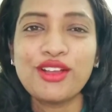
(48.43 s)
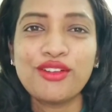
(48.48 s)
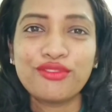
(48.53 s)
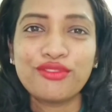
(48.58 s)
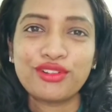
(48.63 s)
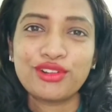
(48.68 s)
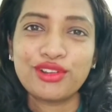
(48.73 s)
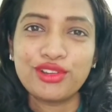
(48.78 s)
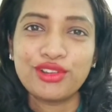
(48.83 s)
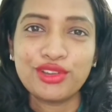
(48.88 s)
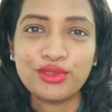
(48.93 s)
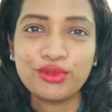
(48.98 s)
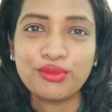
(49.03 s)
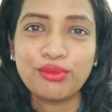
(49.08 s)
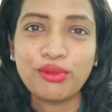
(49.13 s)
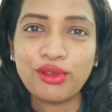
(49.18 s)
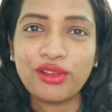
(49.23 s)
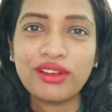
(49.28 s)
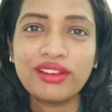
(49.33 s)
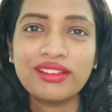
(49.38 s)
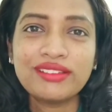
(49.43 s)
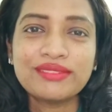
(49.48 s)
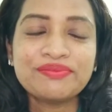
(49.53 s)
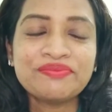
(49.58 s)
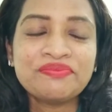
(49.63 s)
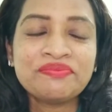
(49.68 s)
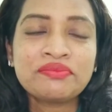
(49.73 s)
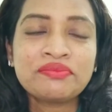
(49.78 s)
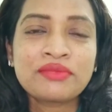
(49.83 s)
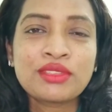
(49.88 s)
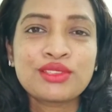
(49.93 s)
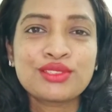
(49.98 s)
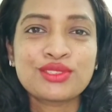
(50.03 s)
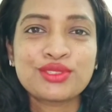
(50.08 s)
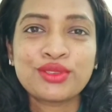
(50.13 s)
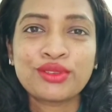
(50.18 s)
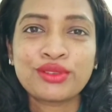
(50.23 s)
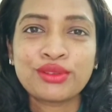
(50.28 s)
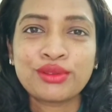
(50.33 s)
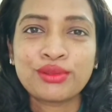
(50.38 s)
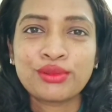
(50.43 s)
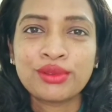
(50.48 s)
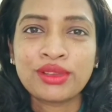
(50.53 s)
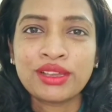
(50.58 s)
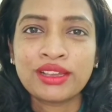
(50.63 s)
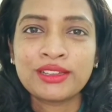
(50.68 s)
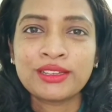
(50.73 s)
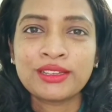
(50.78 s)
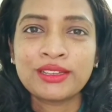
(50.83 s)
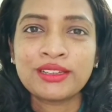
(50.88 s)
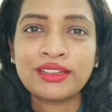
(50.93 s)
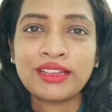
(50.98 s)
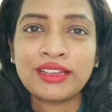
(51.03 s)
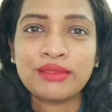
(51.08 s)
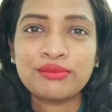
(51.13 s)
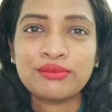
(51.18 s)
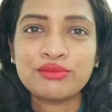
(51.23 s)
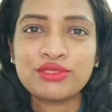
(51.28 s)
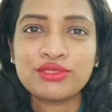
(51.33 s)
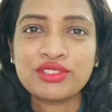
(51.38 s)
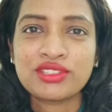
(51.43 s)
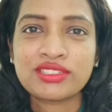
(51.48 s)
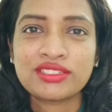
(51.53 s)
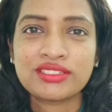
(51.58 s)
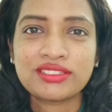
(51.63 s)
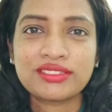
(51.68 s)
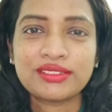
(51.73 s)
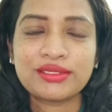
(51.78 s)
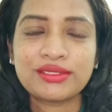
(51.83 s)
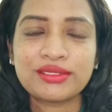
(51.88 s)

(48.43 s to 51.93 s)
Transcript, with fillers: for a newborn so uh, i'm just